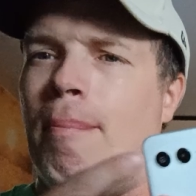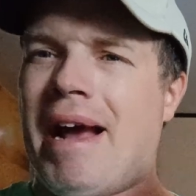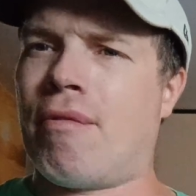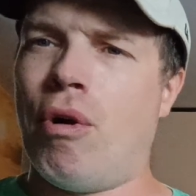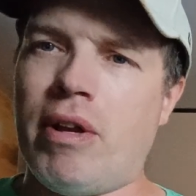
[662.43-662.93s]

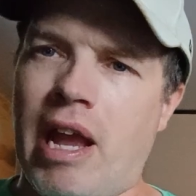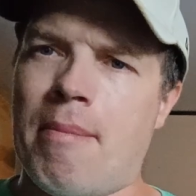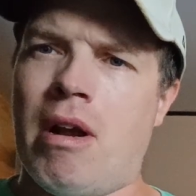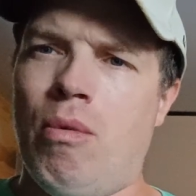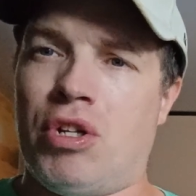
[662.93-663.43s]
micro
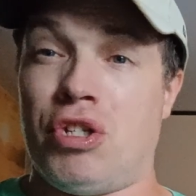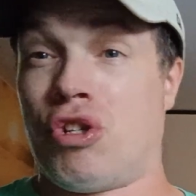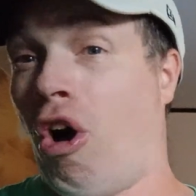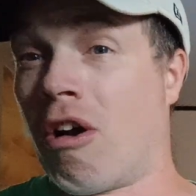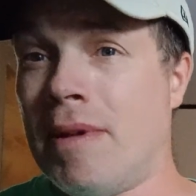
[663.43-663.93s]
camera, which is
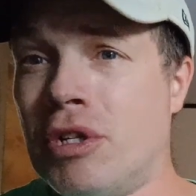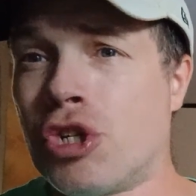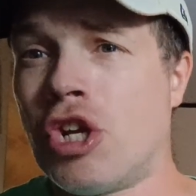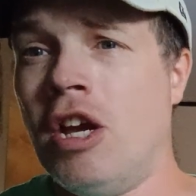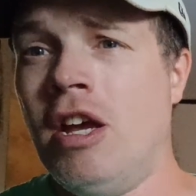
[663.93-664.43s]

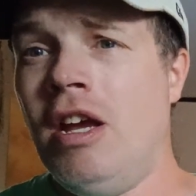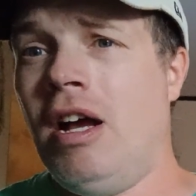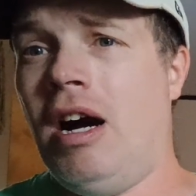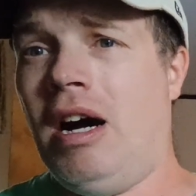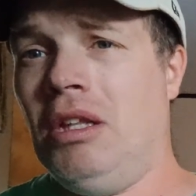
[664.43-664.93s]
garbage.
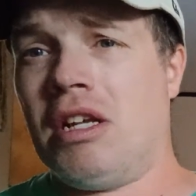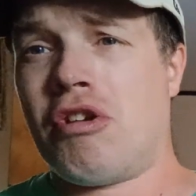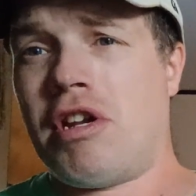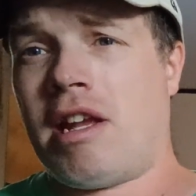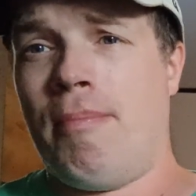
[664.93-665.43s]
Unless
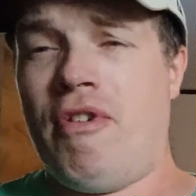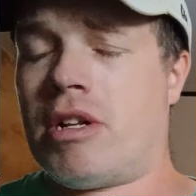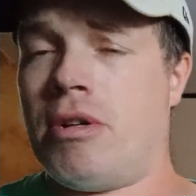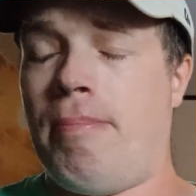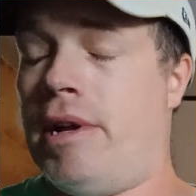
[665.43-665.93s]
you're taking
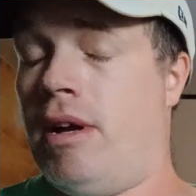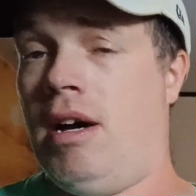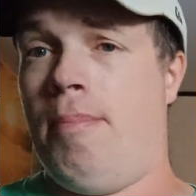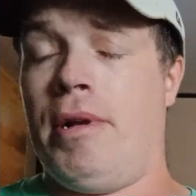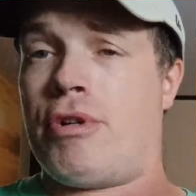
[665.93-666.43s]

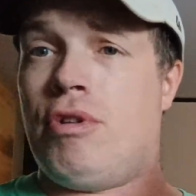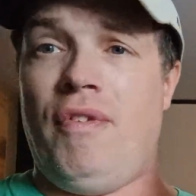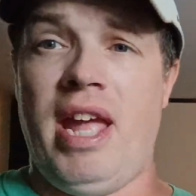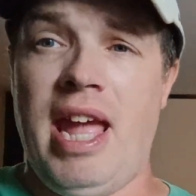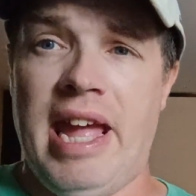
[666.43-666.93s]
pictures of
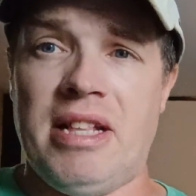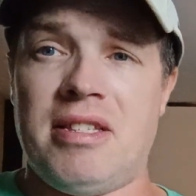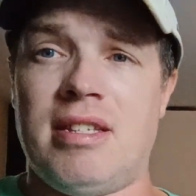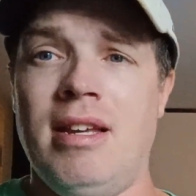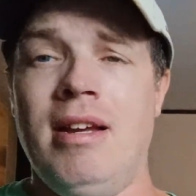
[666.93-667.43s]

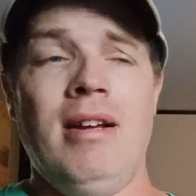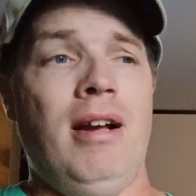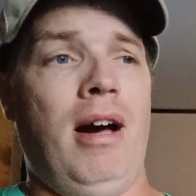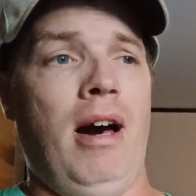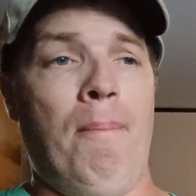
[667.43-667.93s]
ants,
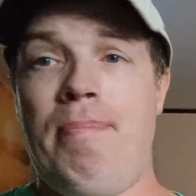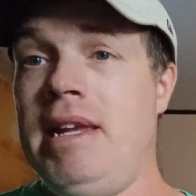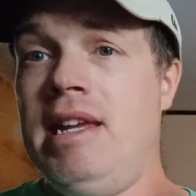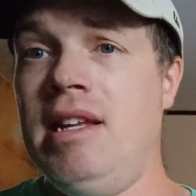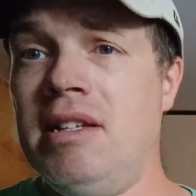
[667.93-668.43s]

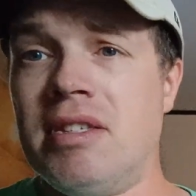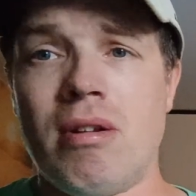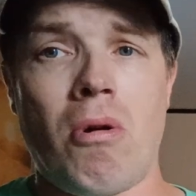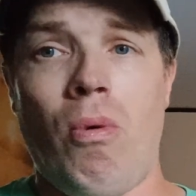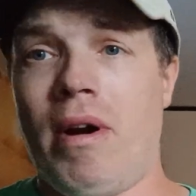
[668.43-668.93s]
bees,
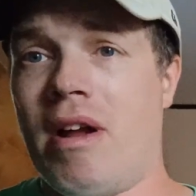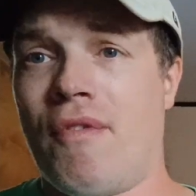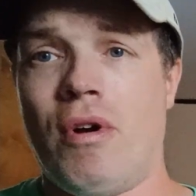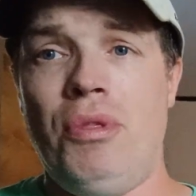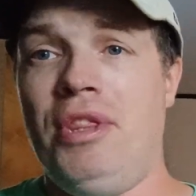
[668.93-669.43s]
or
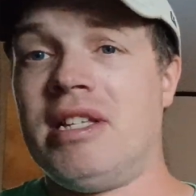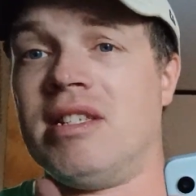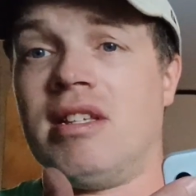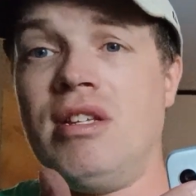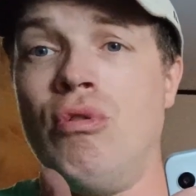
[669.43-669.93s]
whatever, this
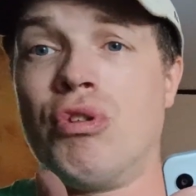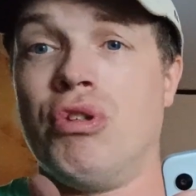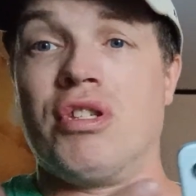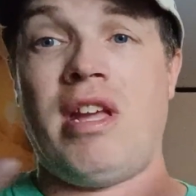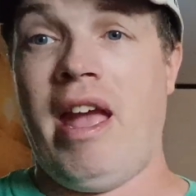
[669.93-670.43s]
is a
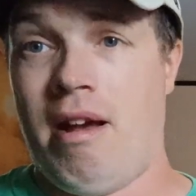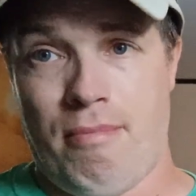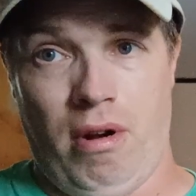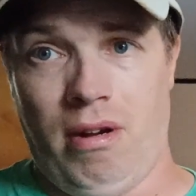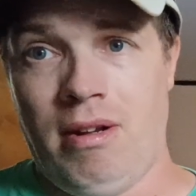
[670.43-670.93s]
useless
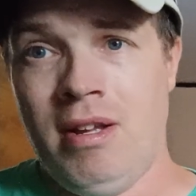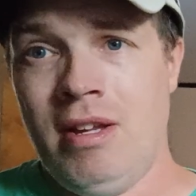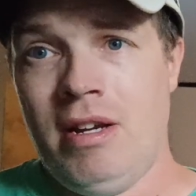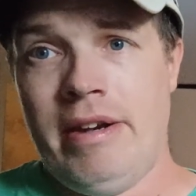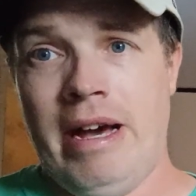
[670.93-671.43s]
camera.
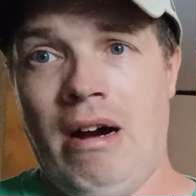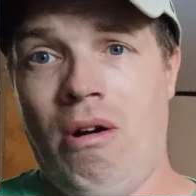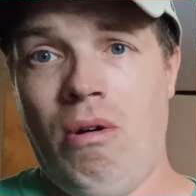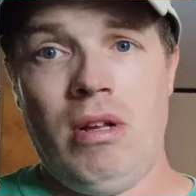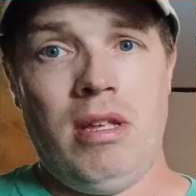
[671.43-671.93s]
Now,